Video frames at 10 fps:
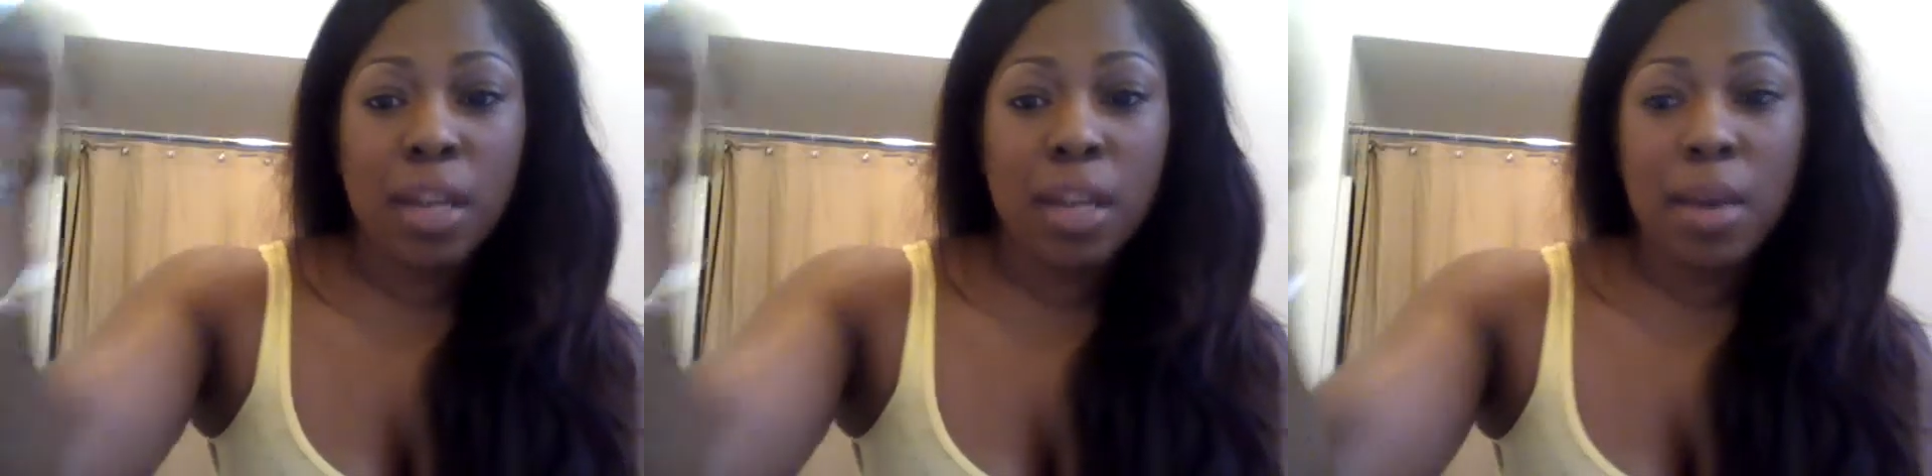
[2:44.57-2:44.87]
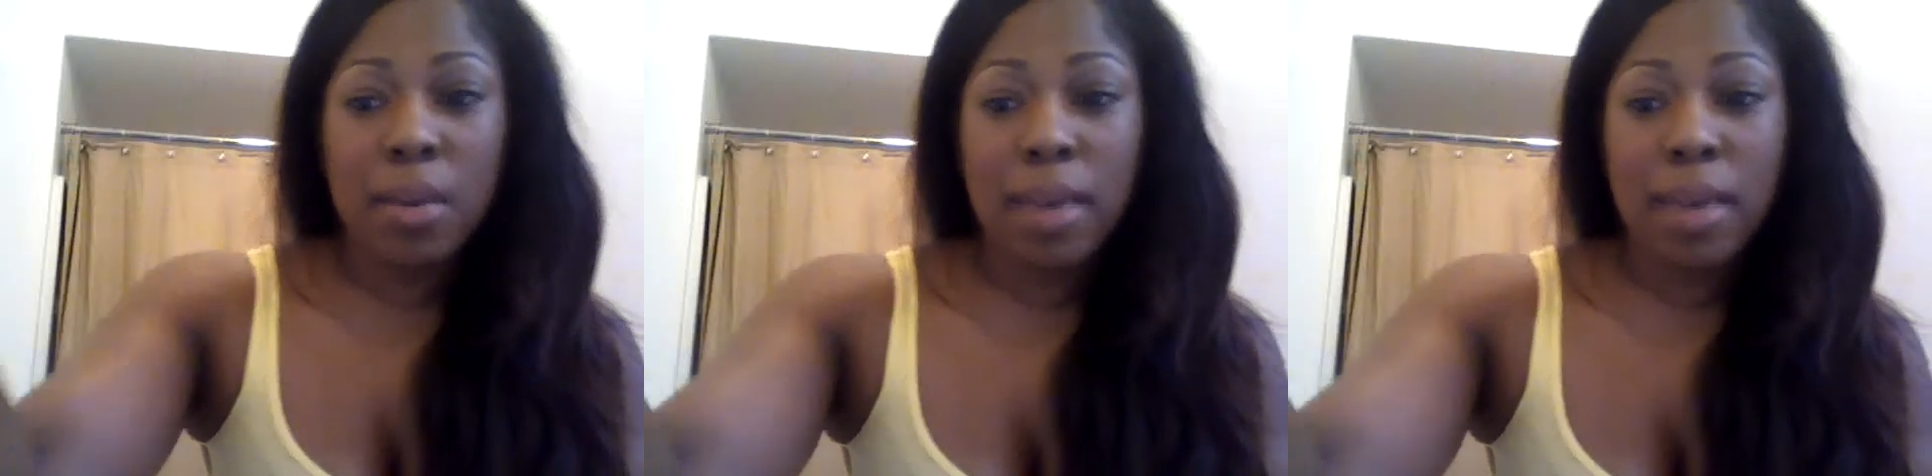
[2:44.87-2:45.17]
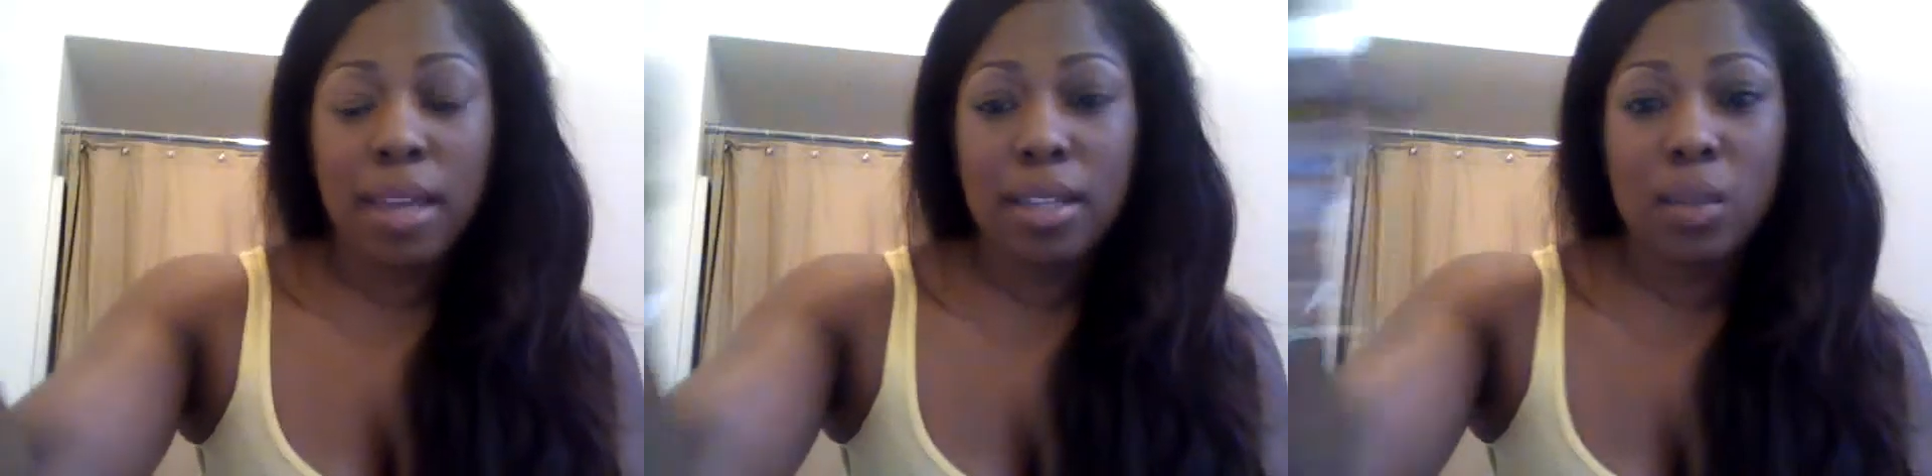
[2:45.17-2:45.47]
I might be
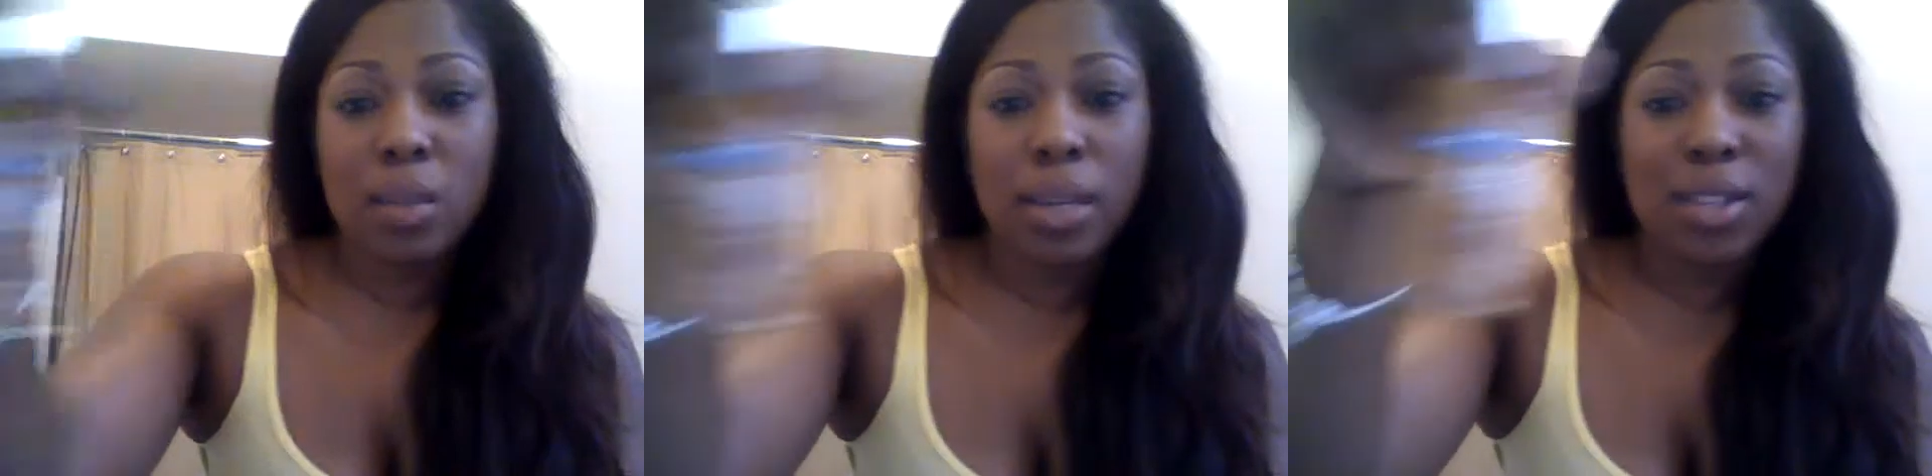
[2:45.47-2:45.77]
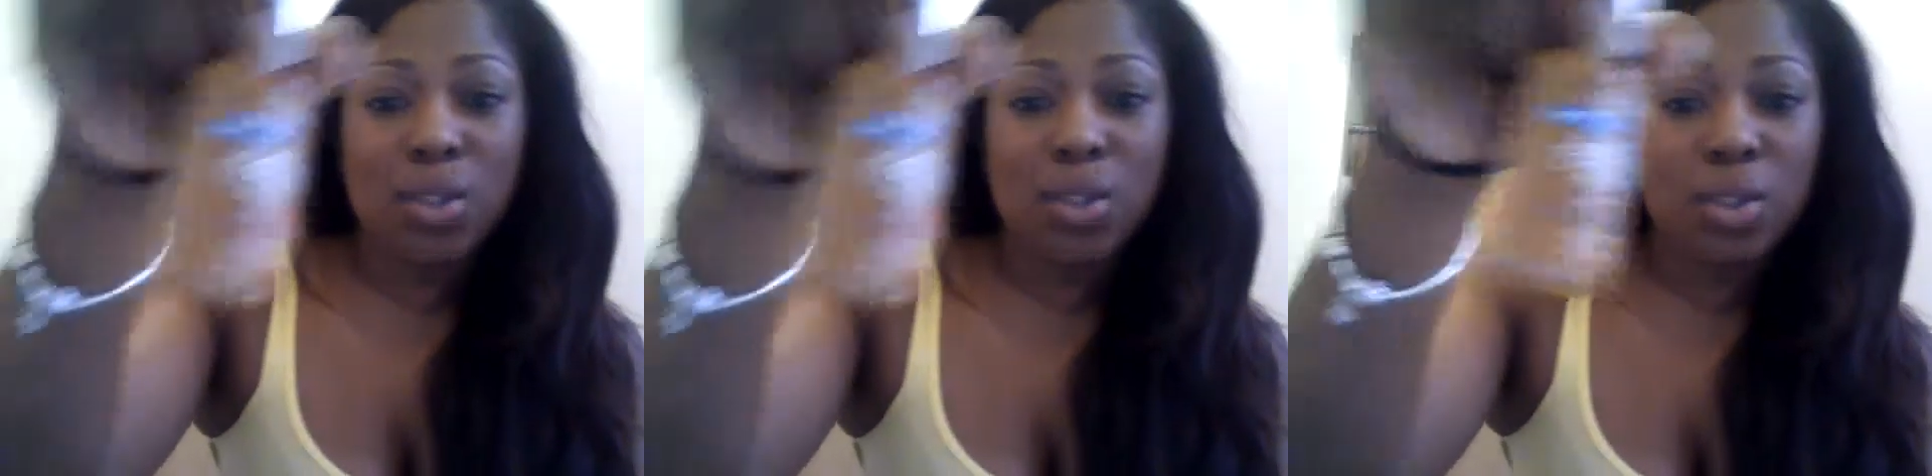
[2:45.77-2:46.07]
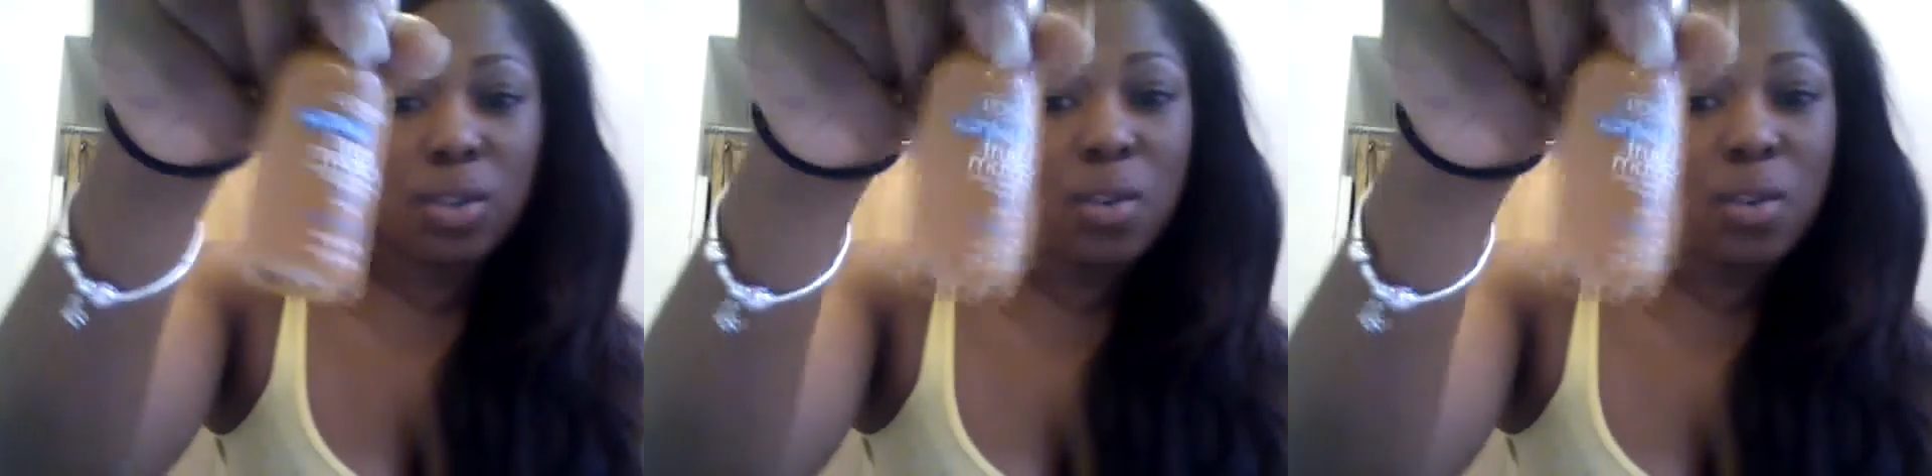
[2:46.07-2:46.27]
making a switch